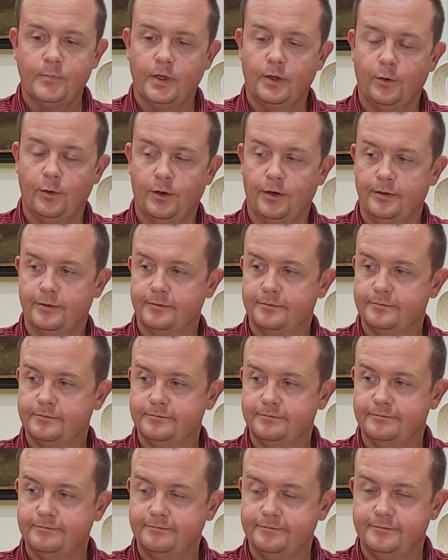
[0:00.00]
or
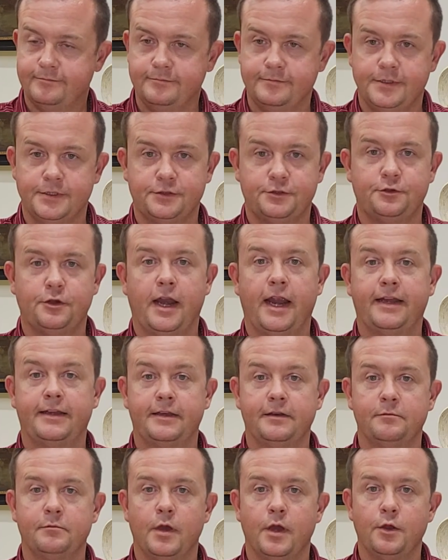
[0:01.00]

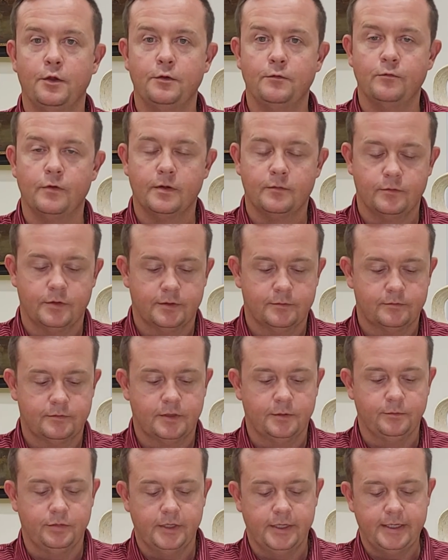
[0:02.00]
distracted mode when we're
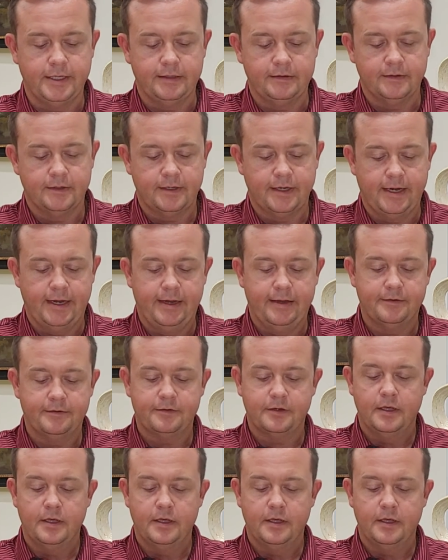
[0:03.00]
completing the task.